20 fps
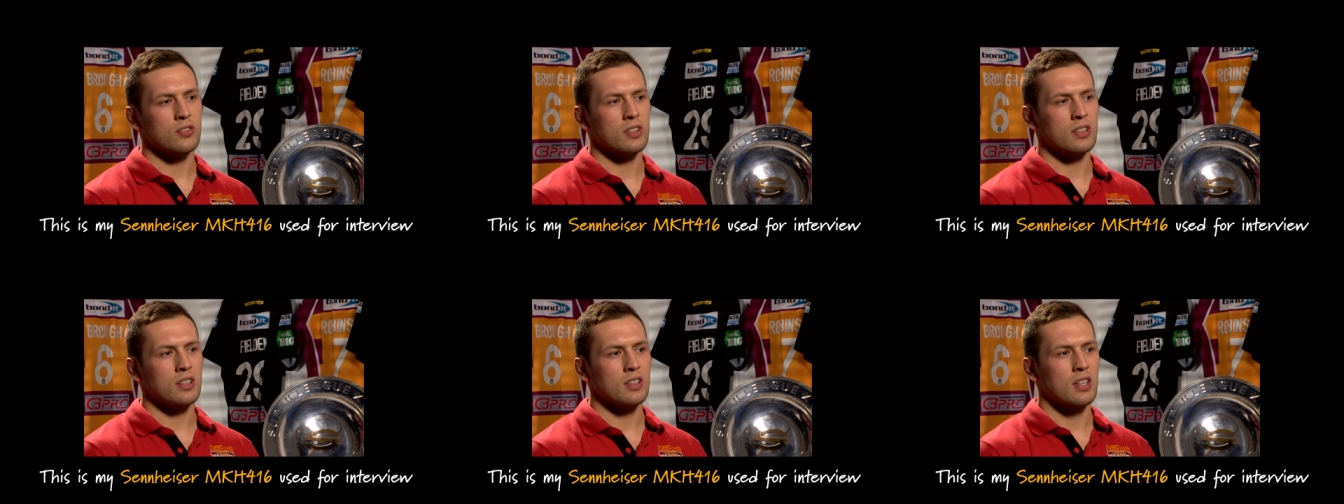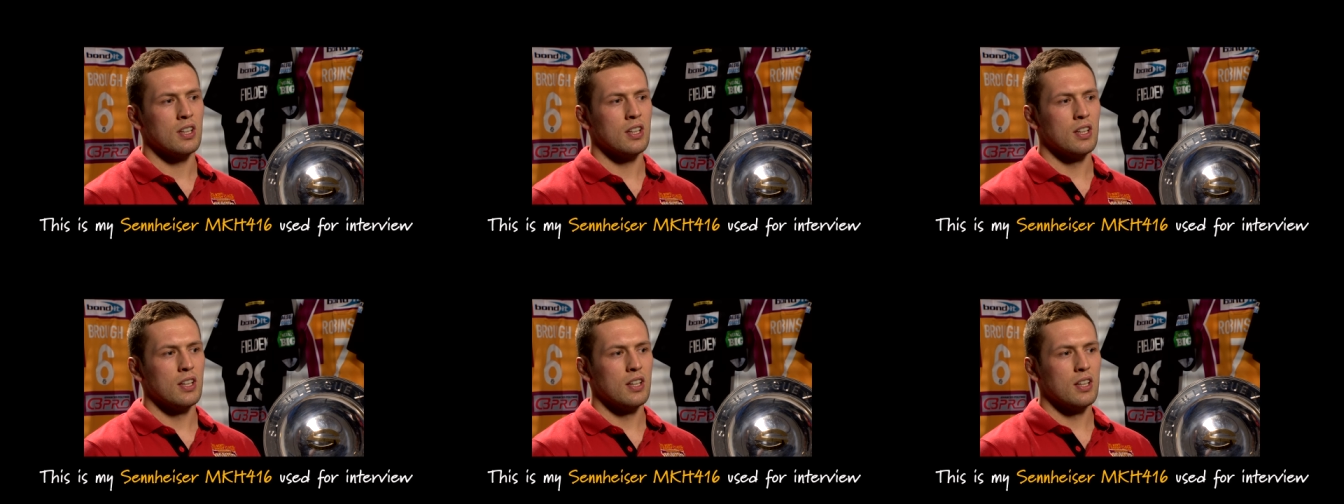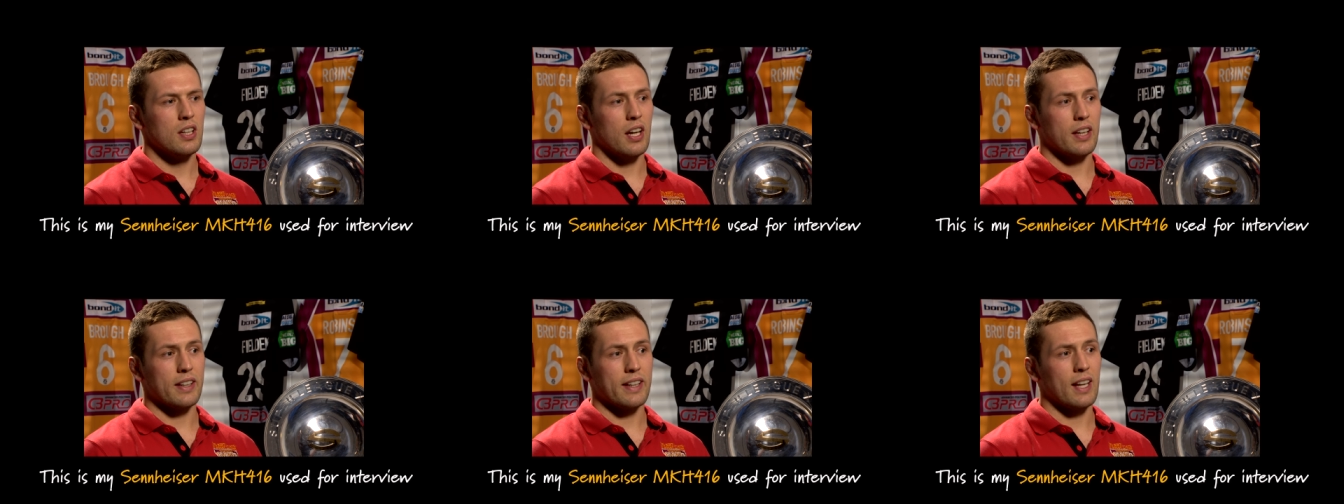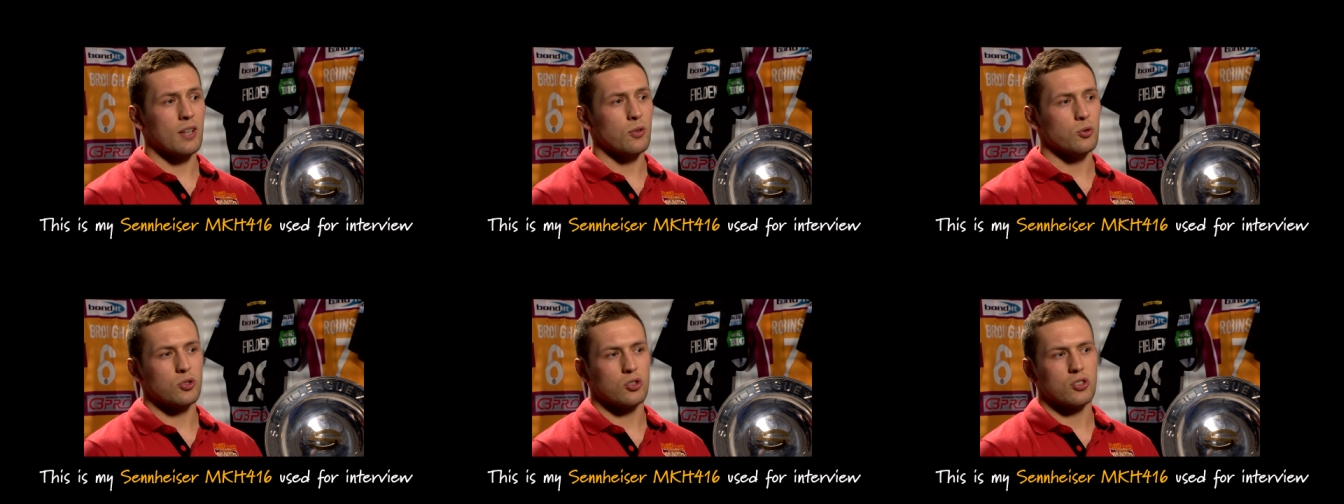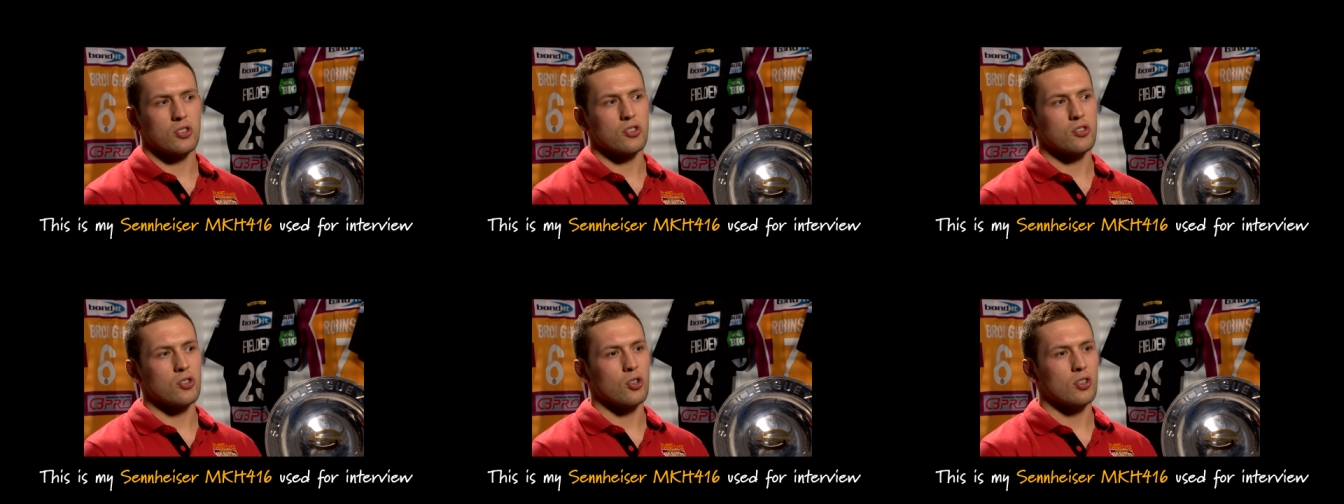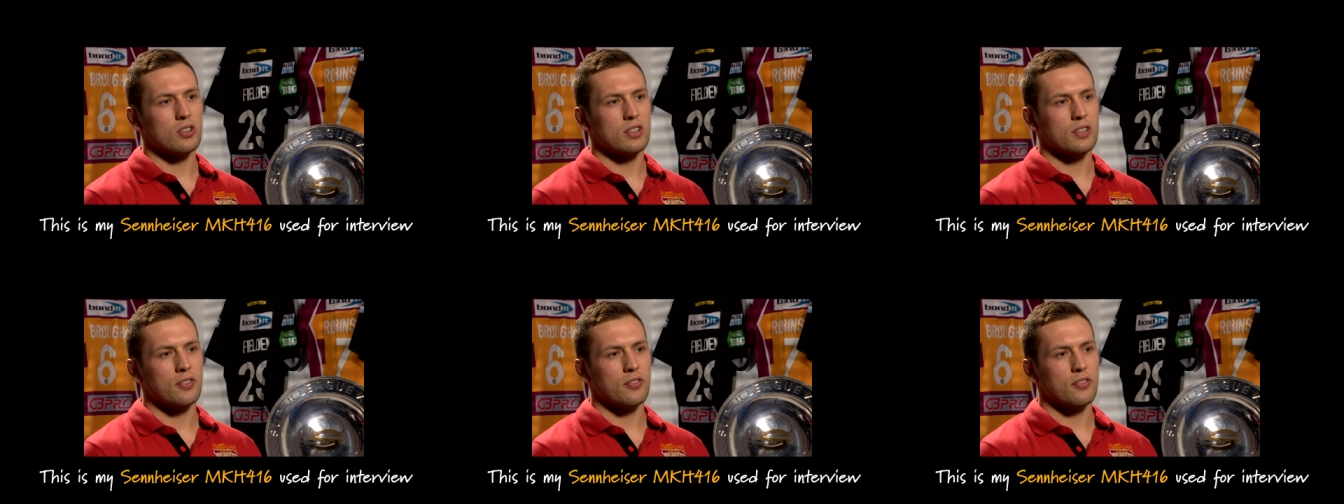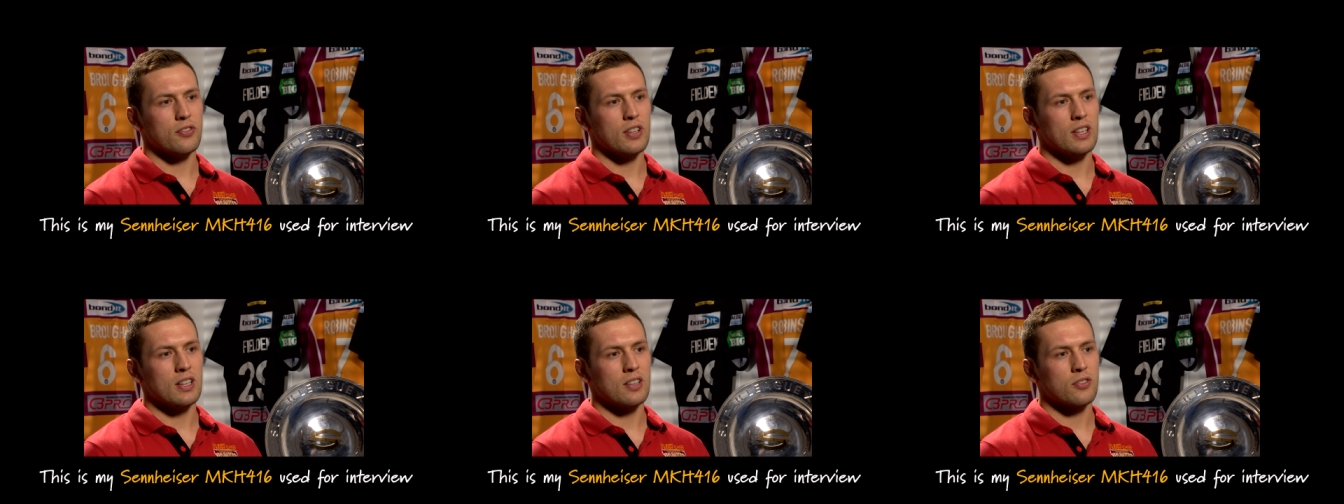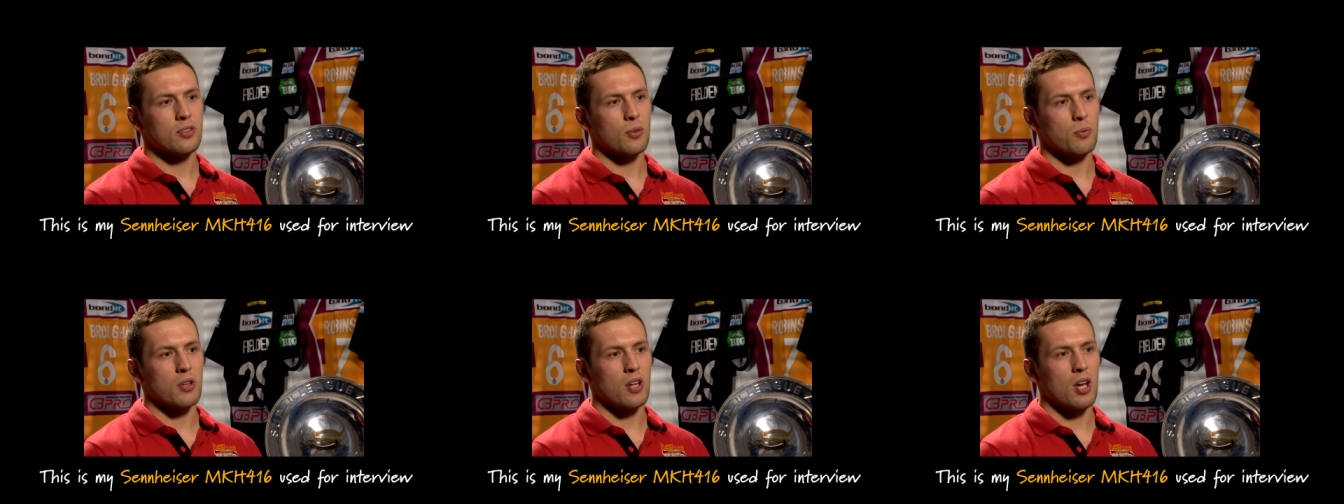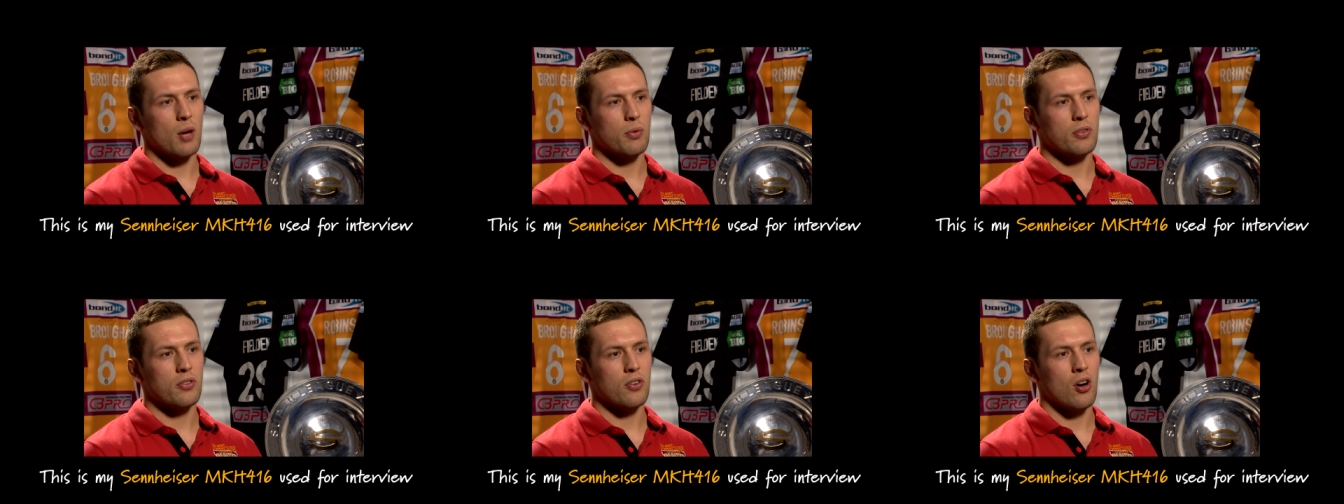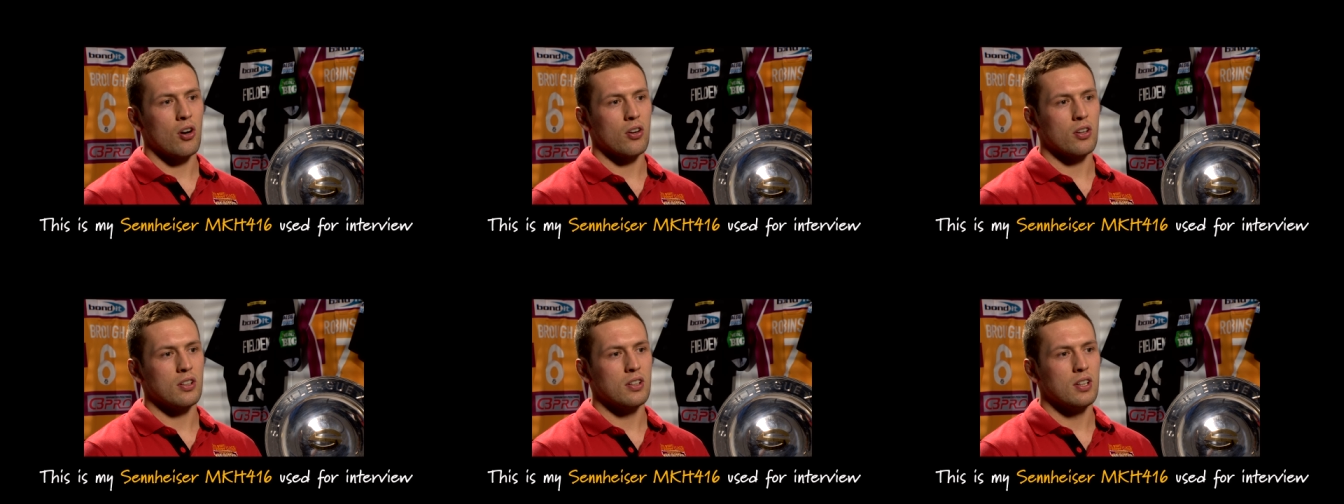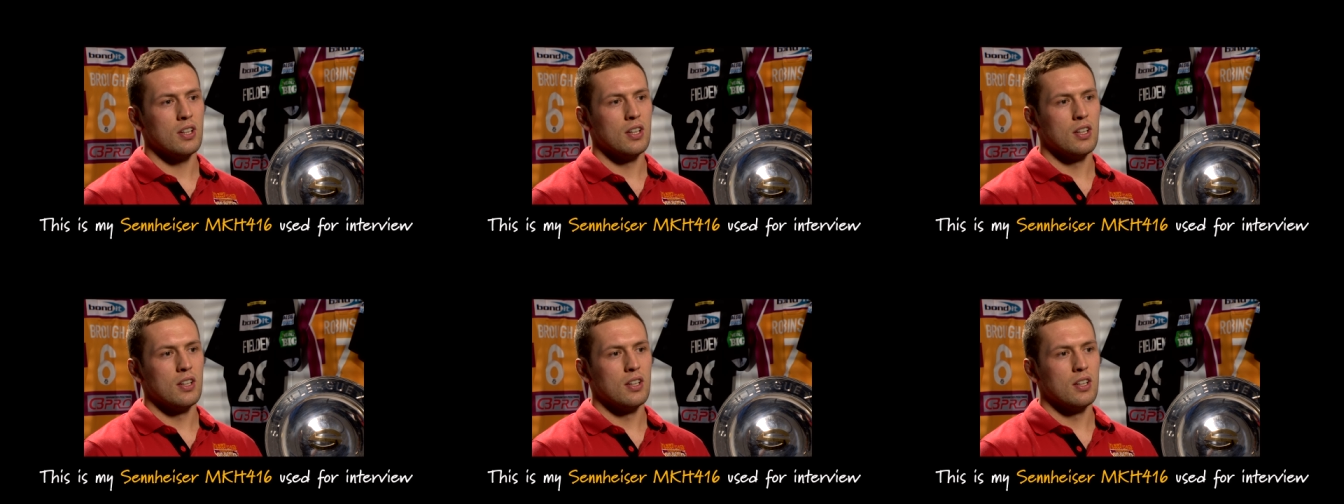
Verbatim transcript: And again, it was just a total different feeling from the year before. And